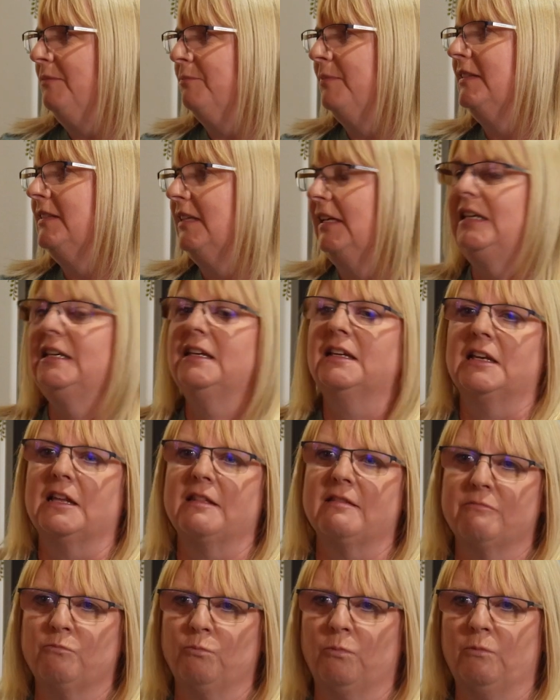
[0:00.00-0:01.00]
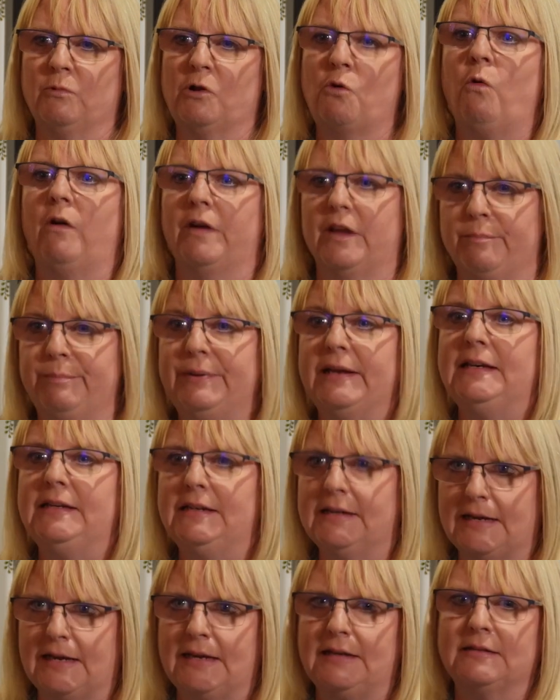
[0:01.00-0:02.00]
in particular, quite
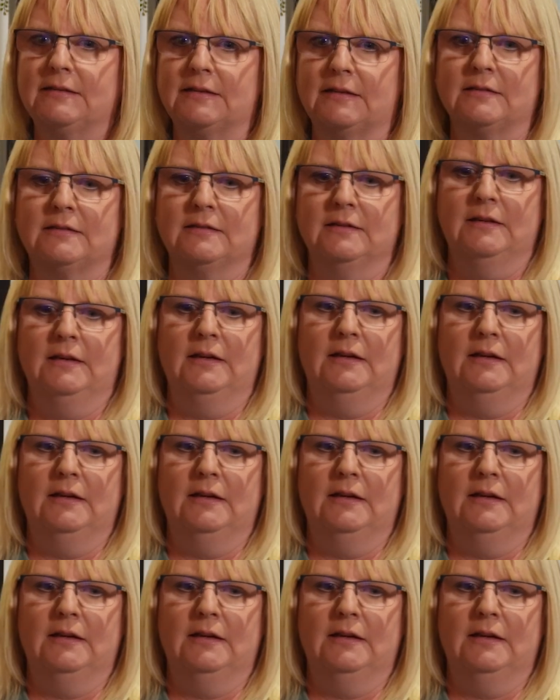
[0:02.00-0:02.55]
opinionated.